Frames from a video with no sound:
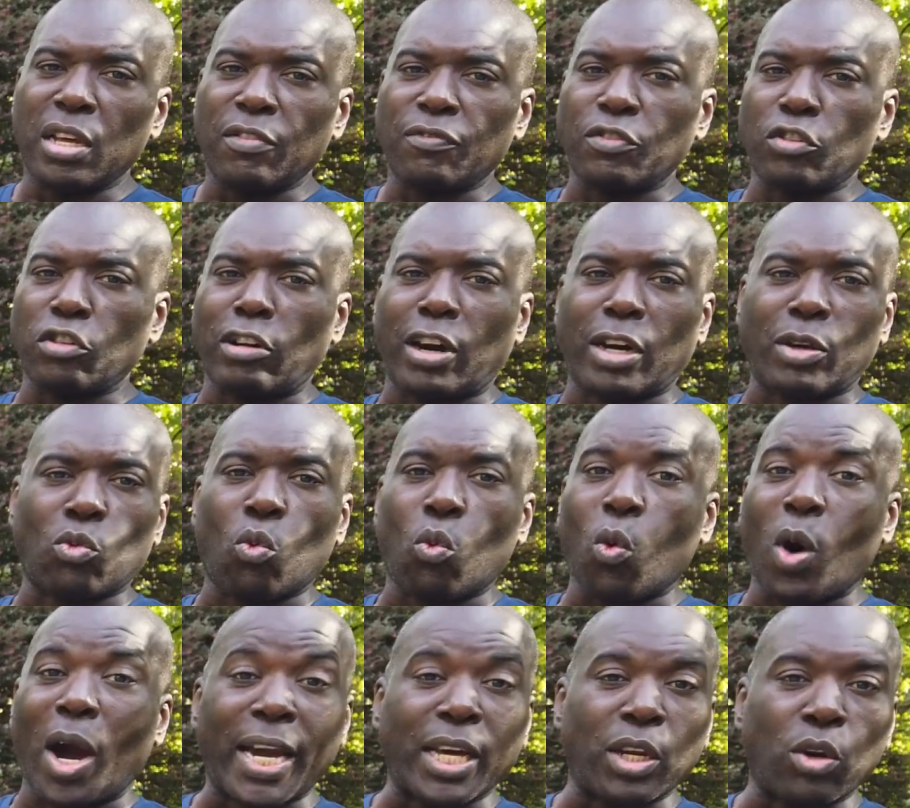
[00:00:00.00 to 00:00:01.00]
if you're at
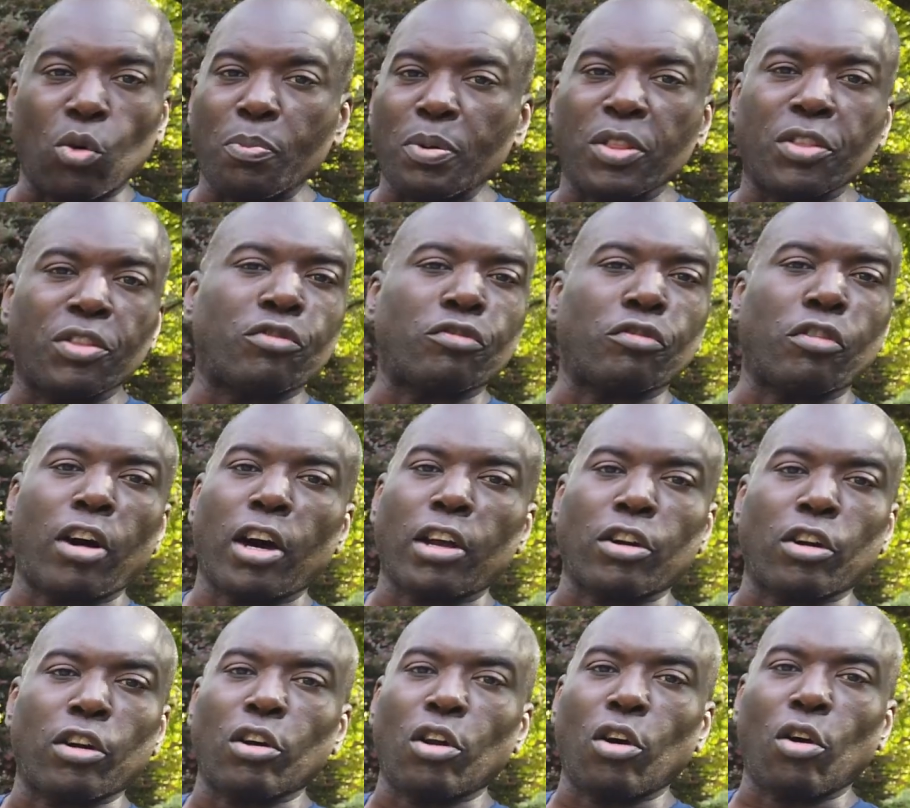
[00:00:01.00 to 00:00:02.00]
wide open
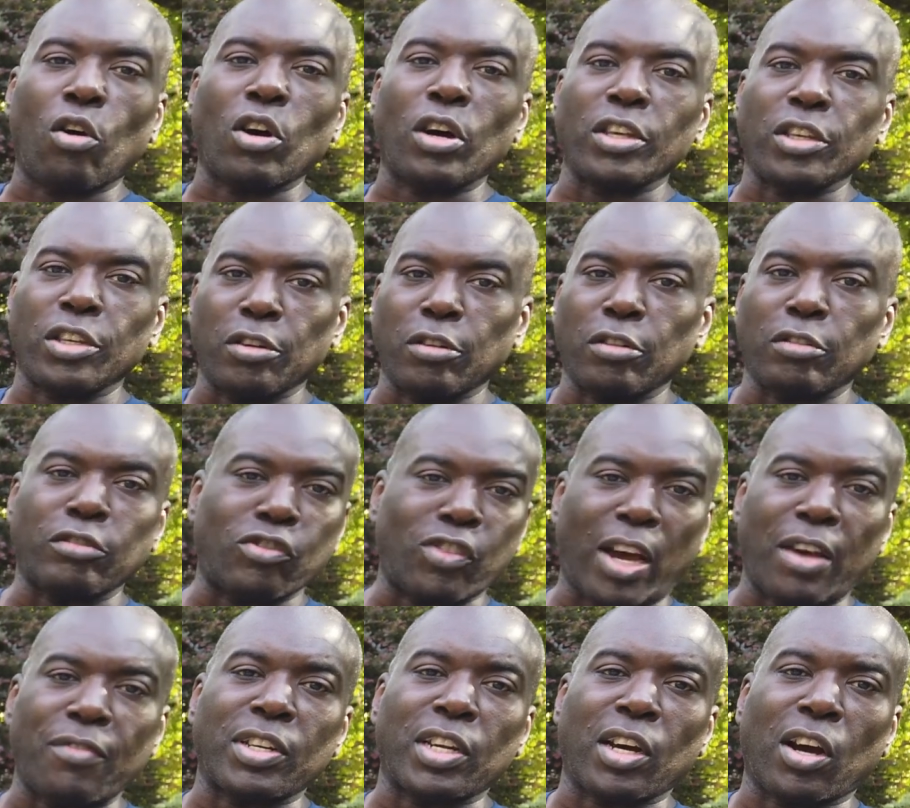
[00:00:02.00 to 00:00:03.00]
throttle or you're
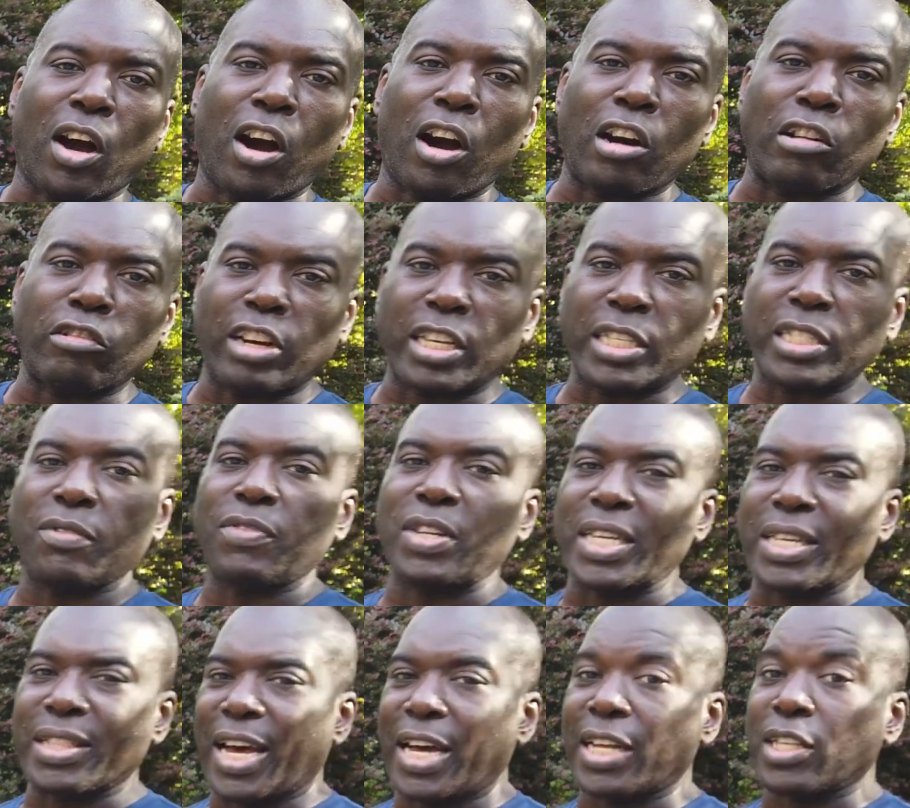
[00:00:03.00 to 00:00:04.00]
driving the car
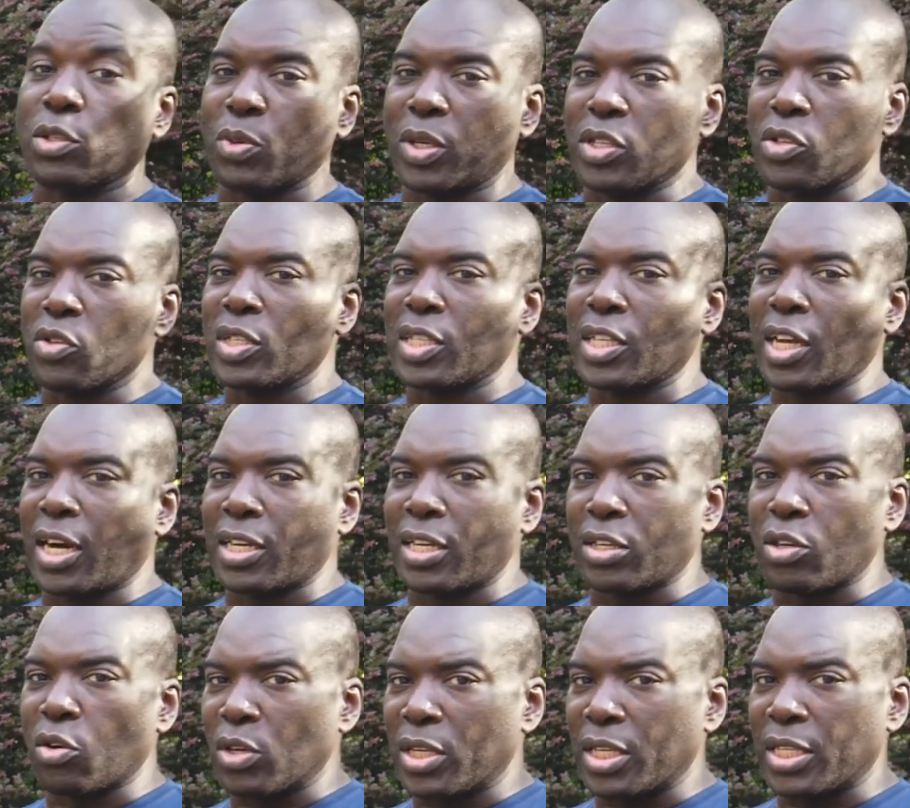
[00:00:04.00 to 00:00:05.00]
aggressively, that's when you start
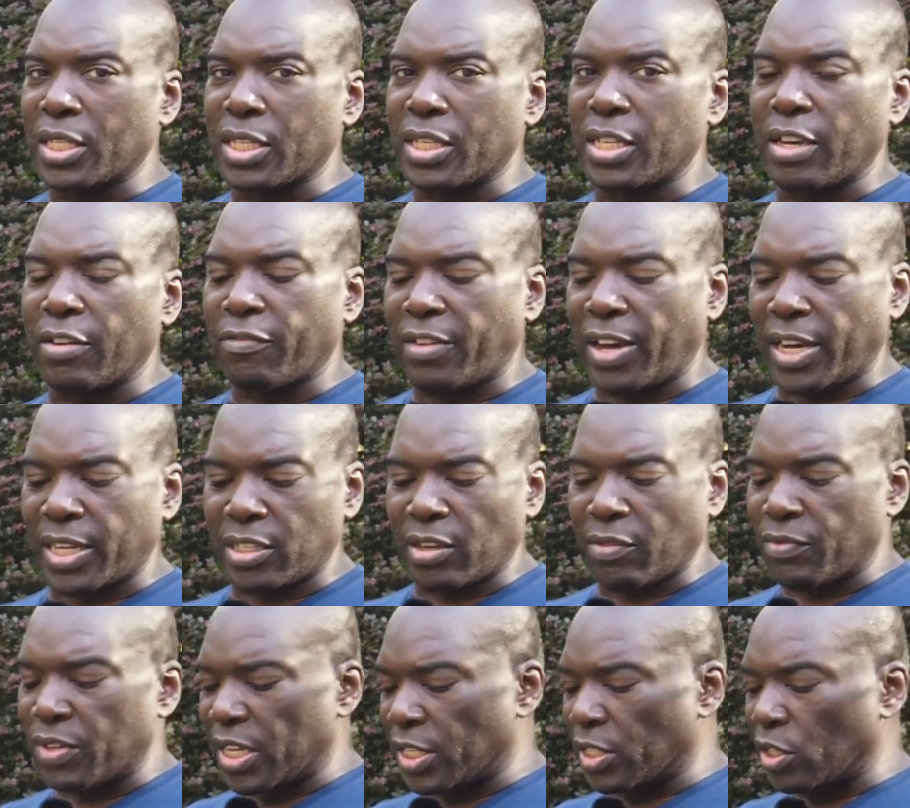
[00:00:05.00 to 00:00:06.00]
to notice the effect
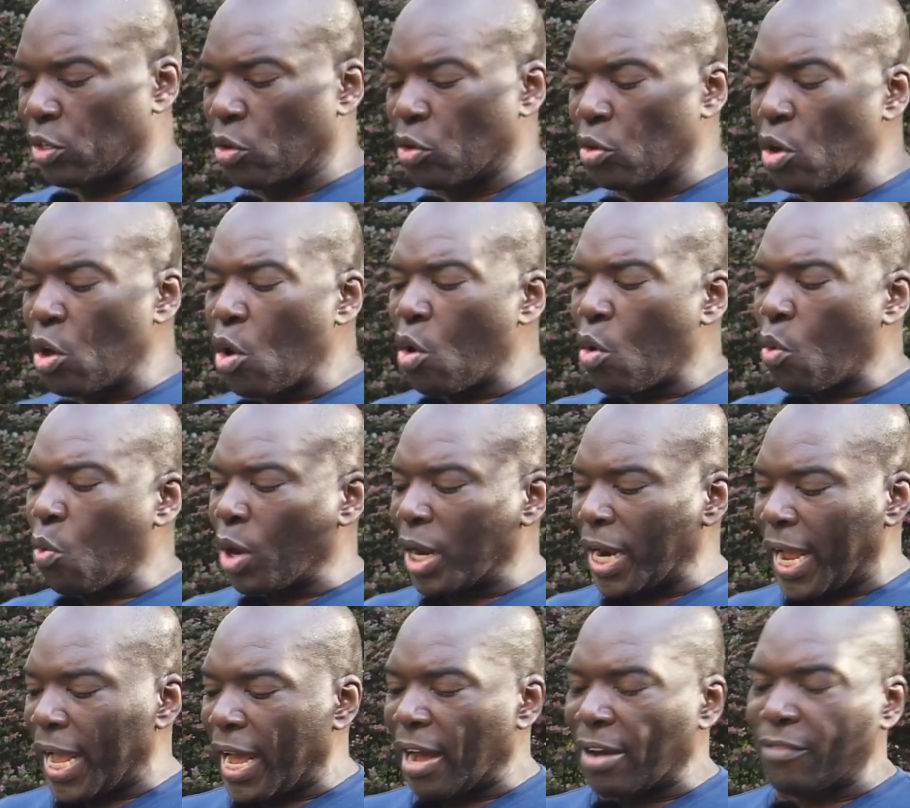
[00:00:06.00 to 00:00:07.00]
of this. So
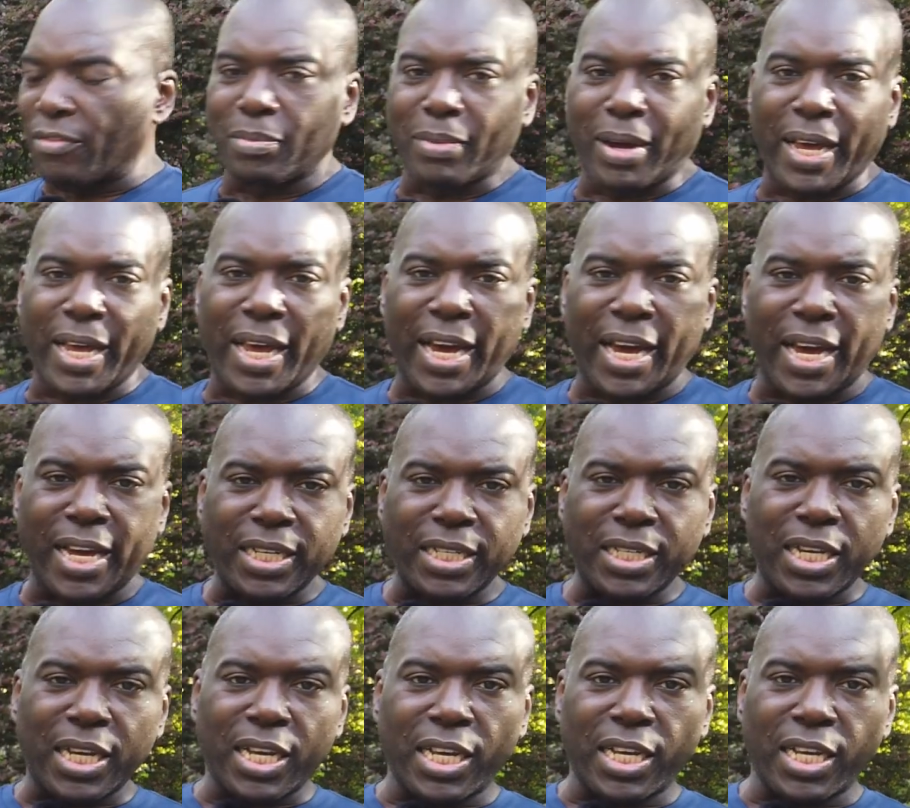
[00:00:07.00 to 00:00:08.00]
what I have in my
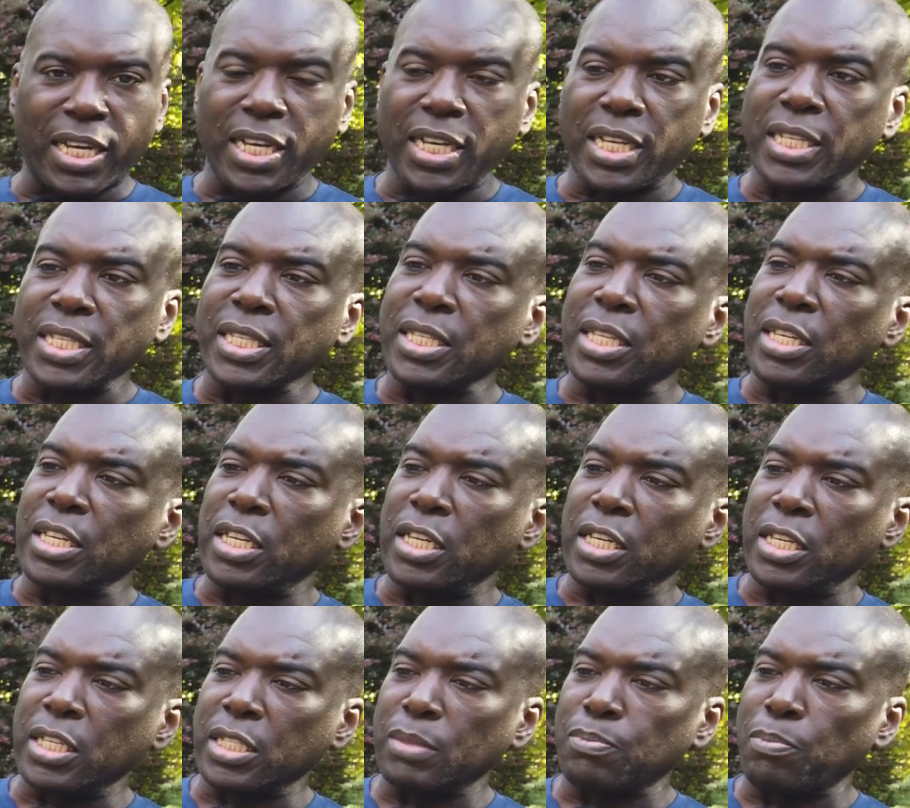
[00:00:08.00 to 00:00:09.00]
hand is
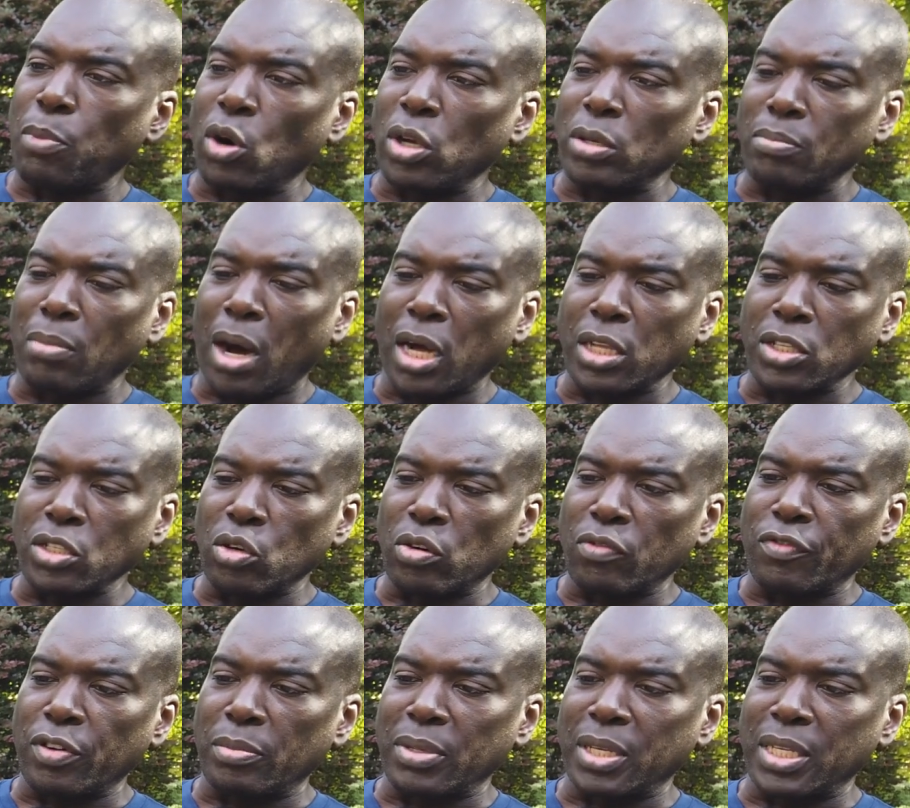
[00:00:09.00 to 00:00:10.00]
the sport
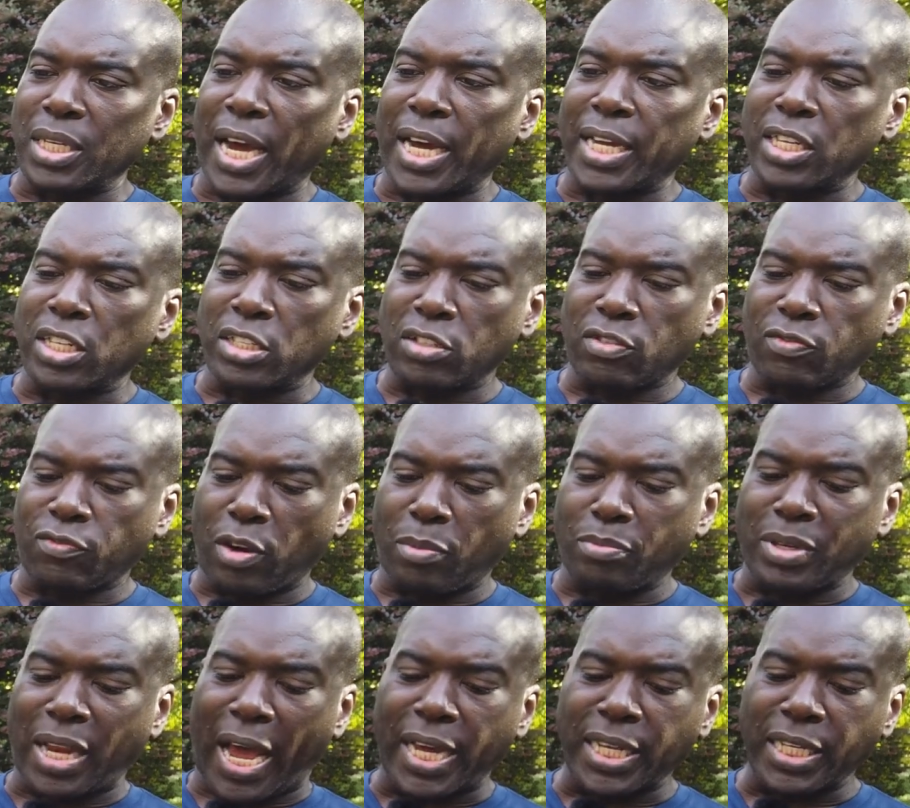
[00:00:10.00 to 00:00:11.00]
module
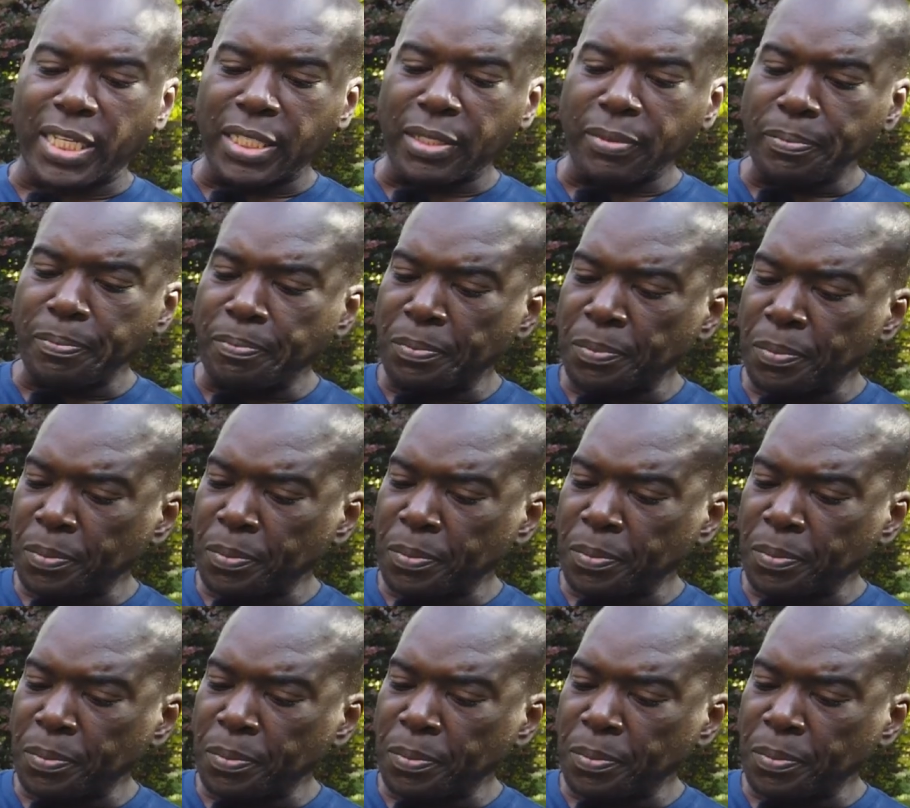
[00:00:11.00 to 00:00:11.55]
from Dinan.